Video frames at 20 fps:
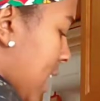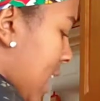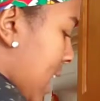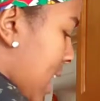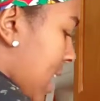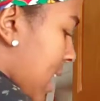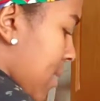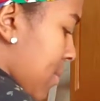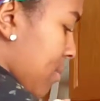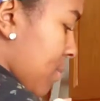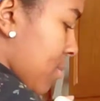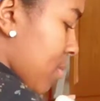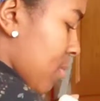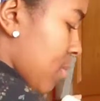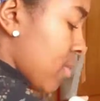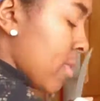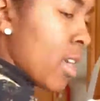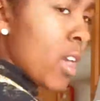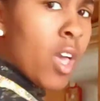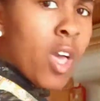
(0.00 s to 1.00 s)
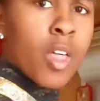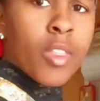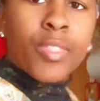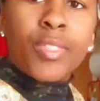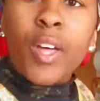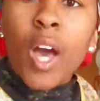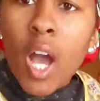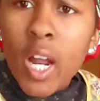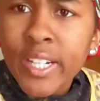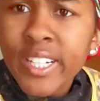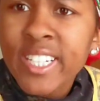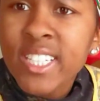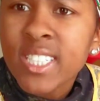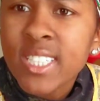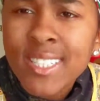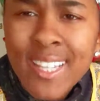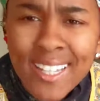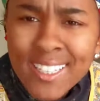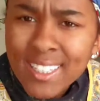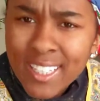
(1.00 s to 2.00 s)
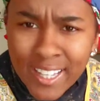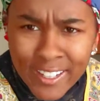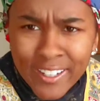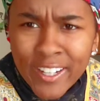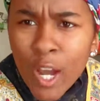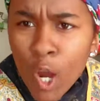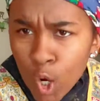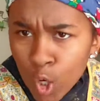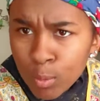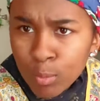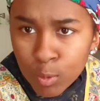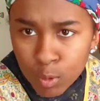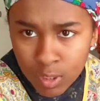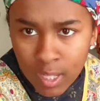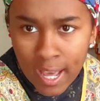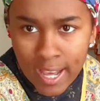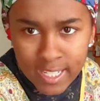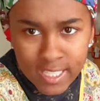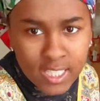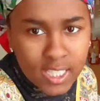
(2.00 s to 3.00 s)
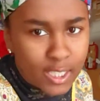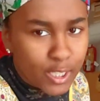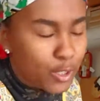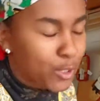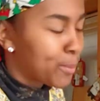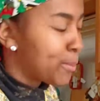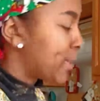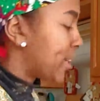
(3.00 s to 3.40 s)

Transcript: that the onions can like caramelize a little